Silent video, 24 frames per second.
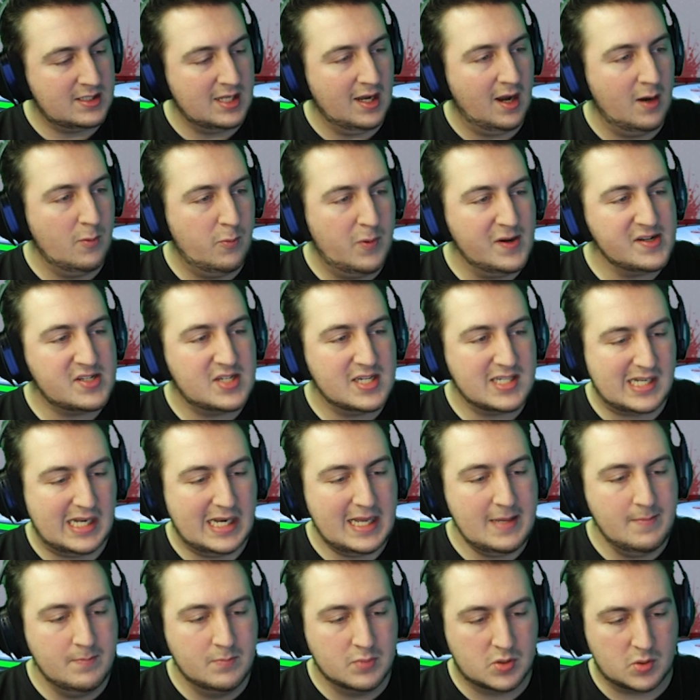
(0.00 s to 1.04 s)
I wish his
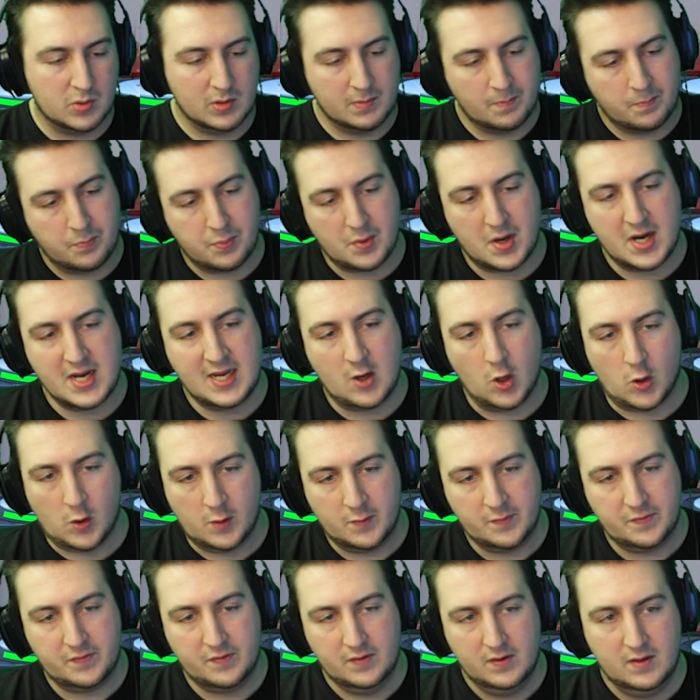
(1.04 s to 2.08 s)
limbs would break
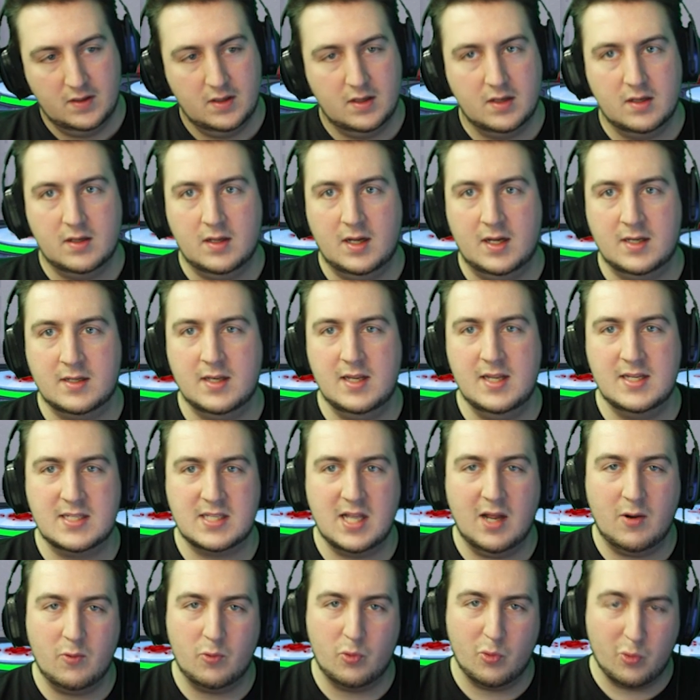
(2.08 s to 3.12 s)
off. Is
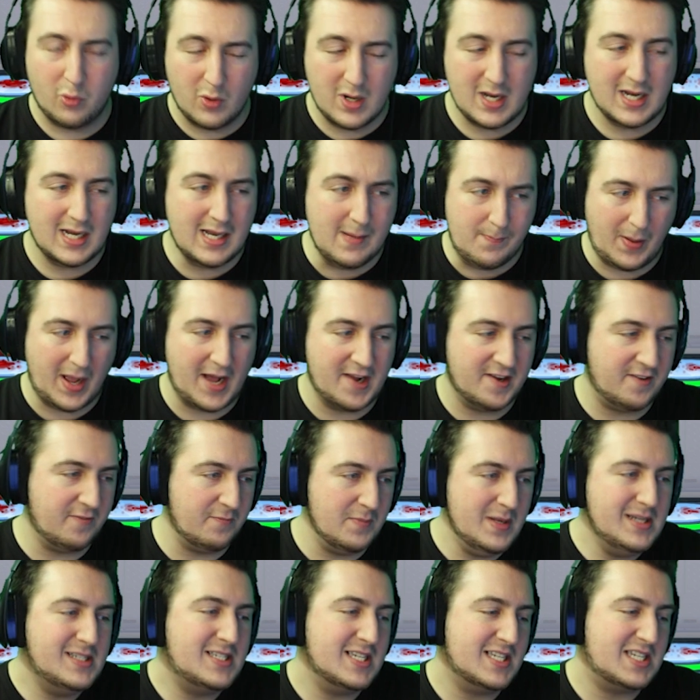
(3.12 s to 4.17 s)
that really bad of
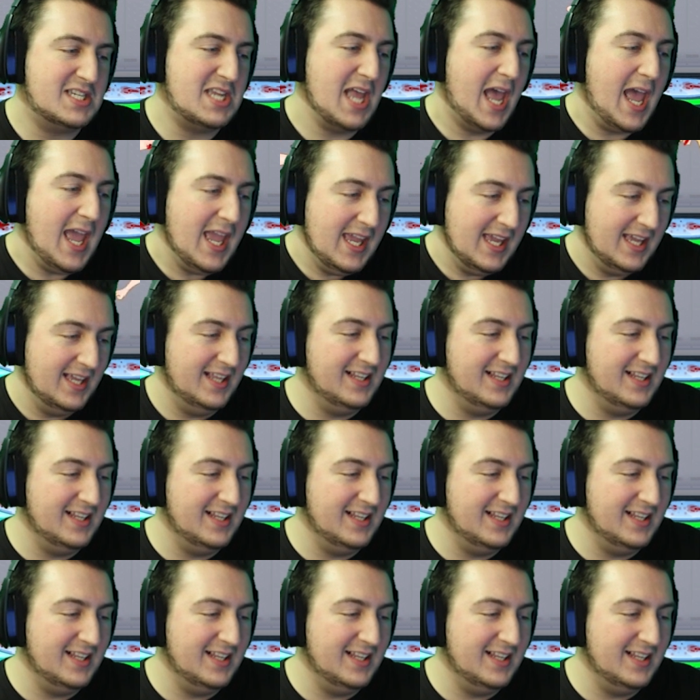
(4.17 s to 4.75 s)
me to say?